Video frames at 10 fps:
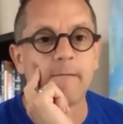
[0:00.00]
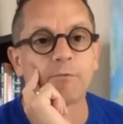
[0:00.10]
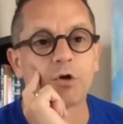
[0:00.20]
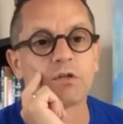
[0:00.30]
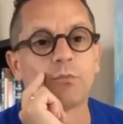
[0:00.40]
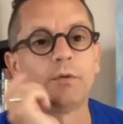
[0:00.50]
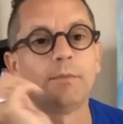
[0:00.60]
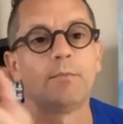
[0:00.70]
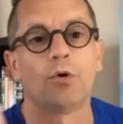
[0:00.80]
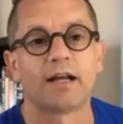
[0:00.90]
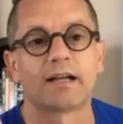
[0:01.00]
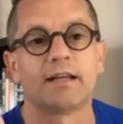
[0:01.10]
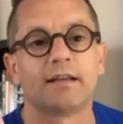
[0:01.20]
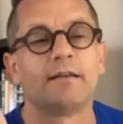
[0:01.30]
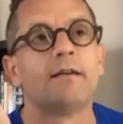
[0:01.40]
because it will be more like
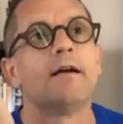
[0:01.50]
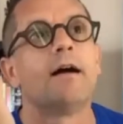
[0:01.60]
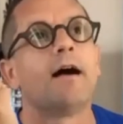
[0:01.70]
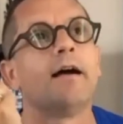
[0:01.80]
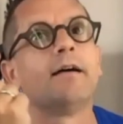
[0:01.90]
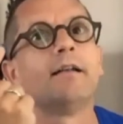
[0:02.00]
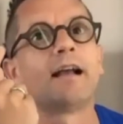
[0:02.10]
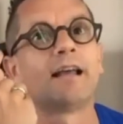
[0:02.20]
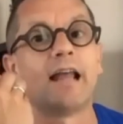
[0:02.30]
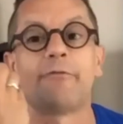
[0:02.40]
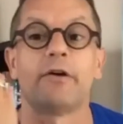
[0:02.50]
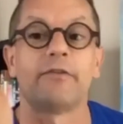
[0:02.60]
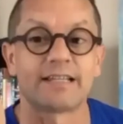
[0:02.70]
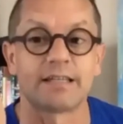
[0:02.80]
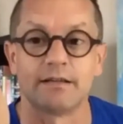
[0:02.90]
an
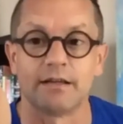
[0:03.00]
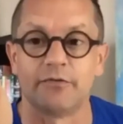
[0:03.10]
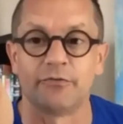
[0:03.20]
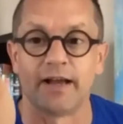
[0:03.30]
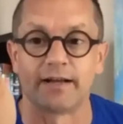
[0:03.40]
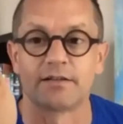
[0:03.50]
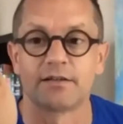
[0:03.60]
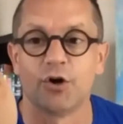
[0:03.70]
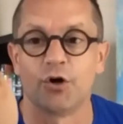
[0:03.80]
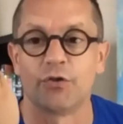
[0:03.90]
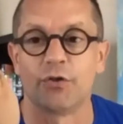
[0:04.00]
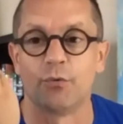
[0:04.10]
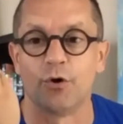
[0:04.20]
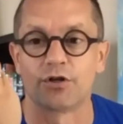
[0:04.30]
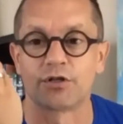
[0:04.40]
effervescent effect on the
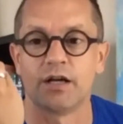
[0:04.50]
water.